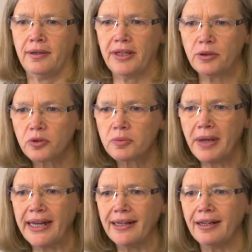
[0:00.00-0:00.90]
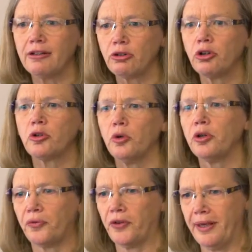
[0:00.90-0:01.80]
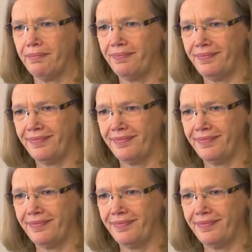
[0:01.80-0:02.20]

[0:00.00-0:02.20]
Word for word: that was making it not work for them.